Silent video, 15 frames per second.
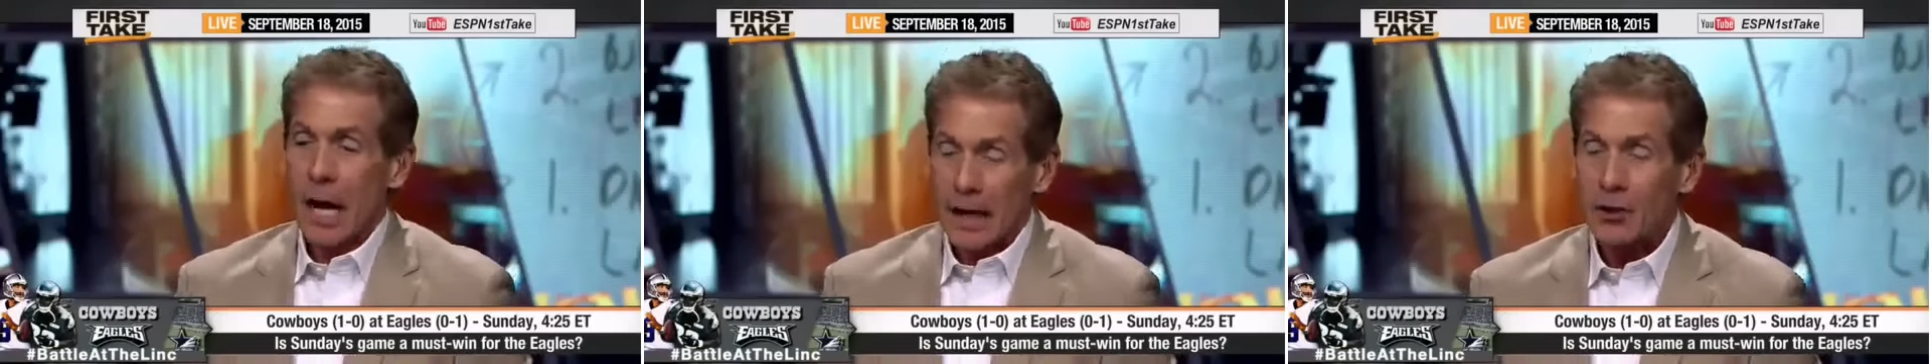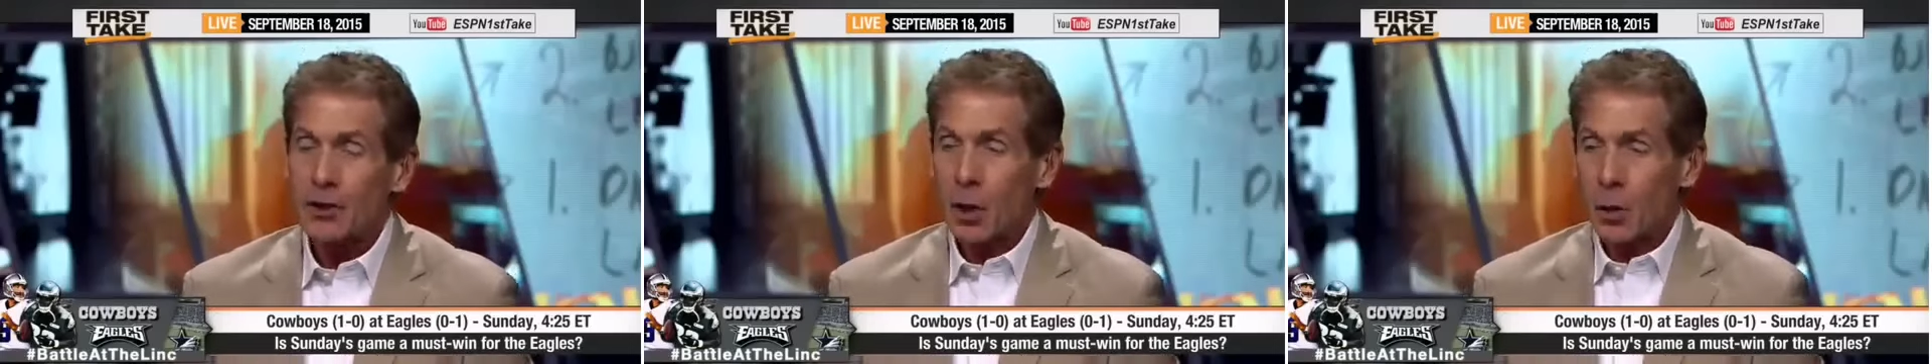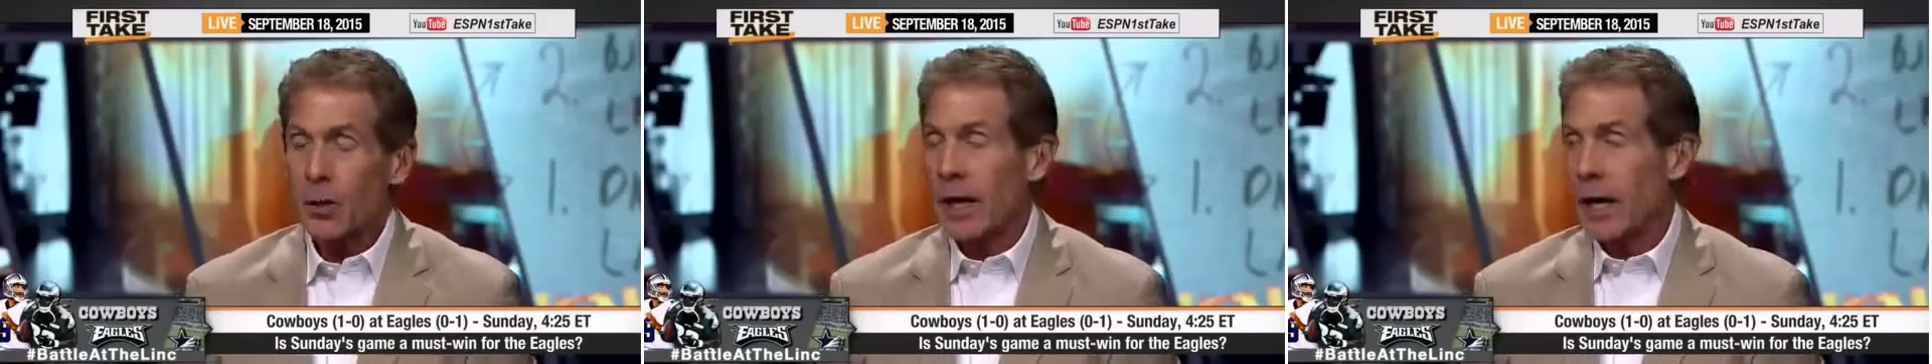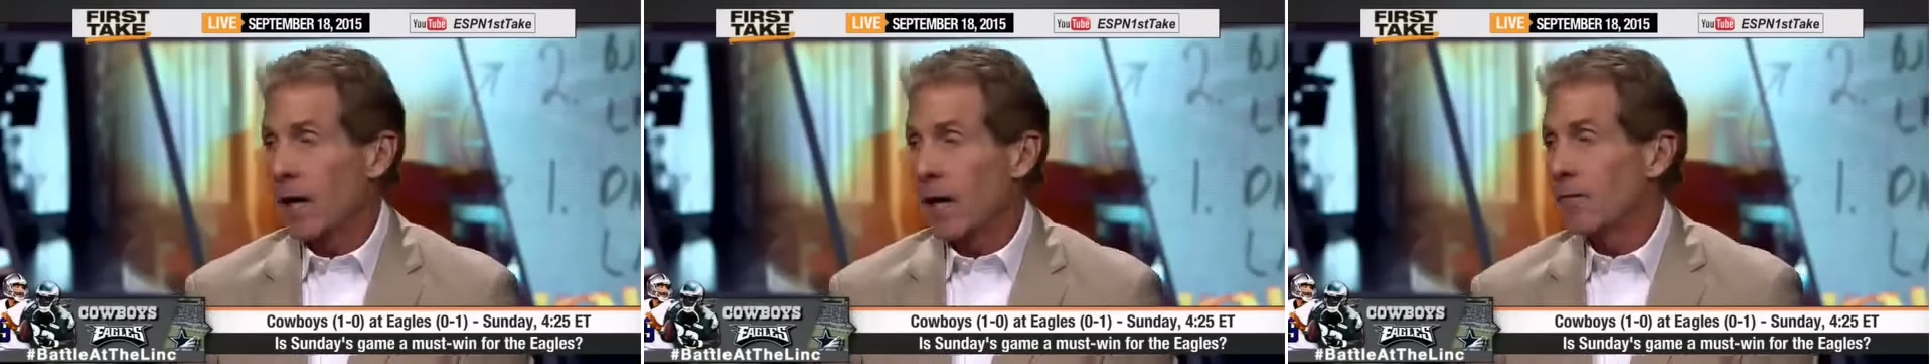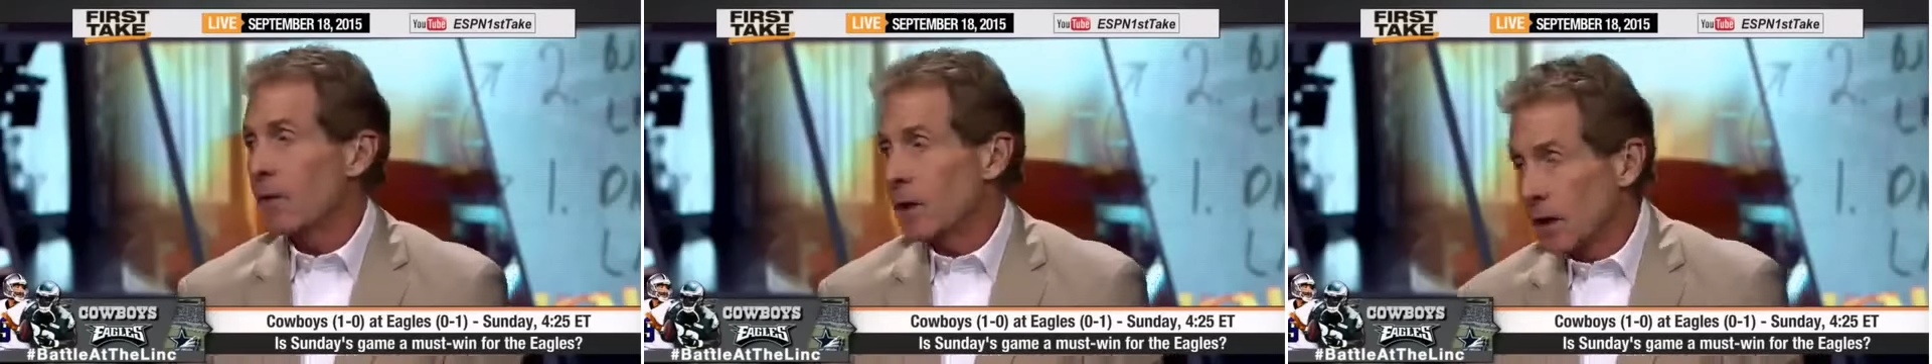I don't
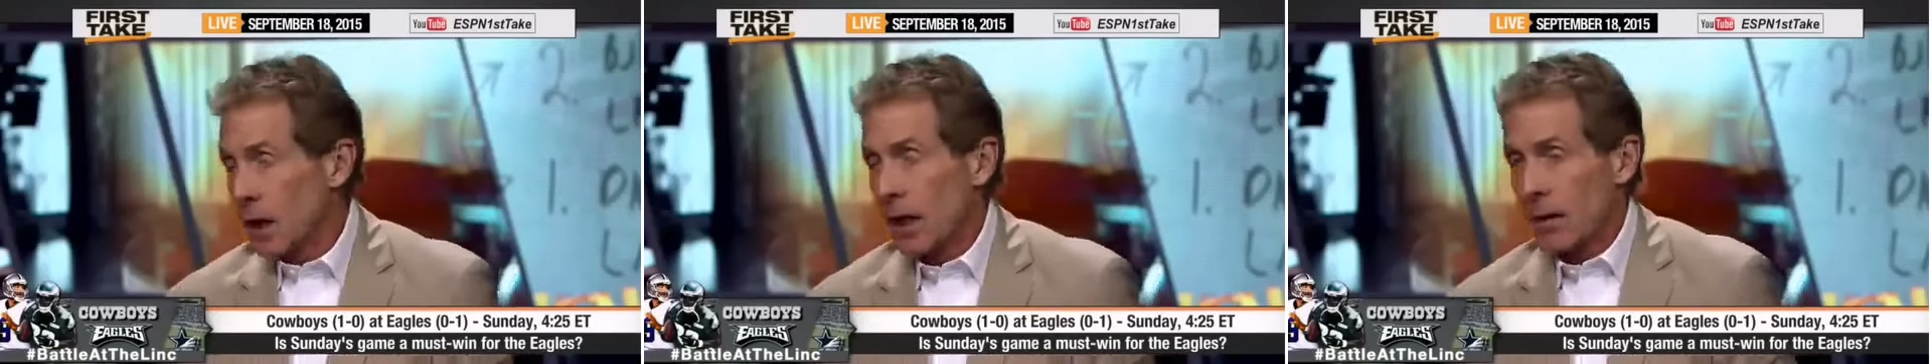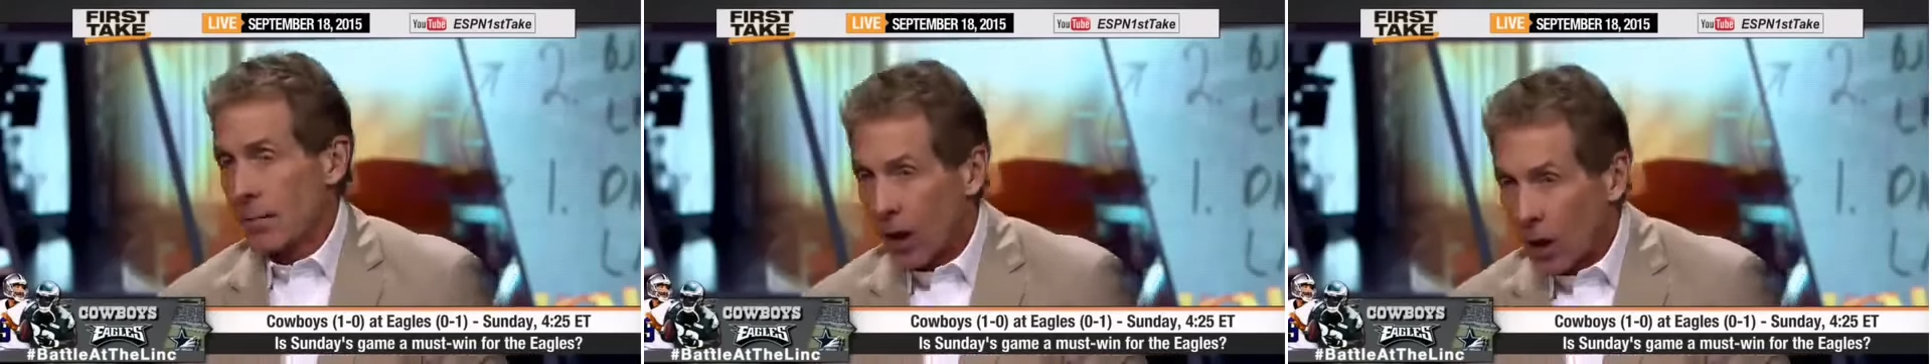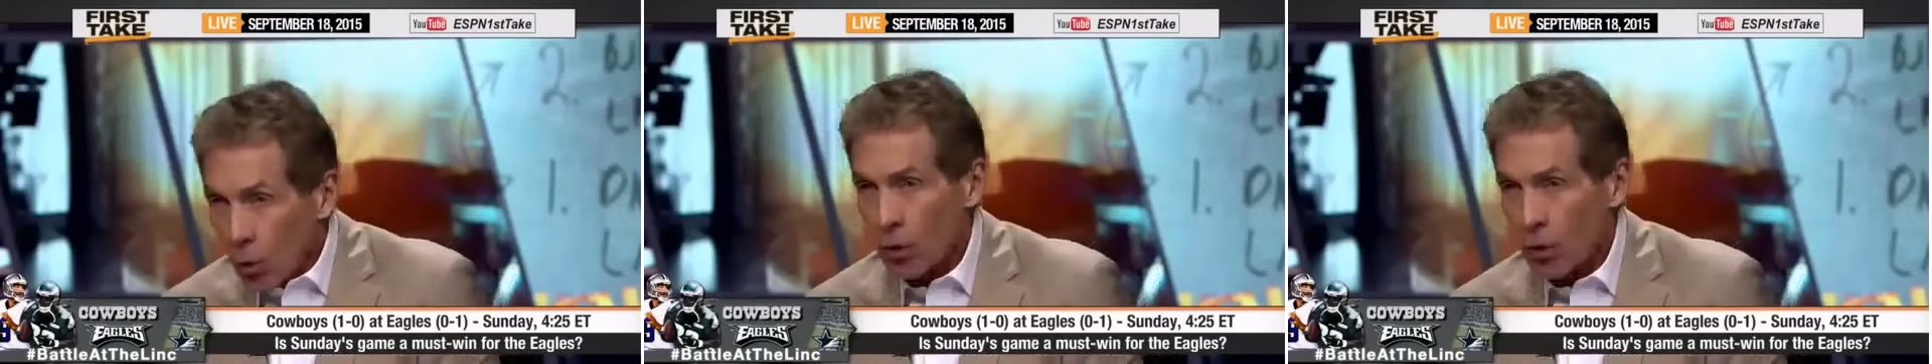have a lot of my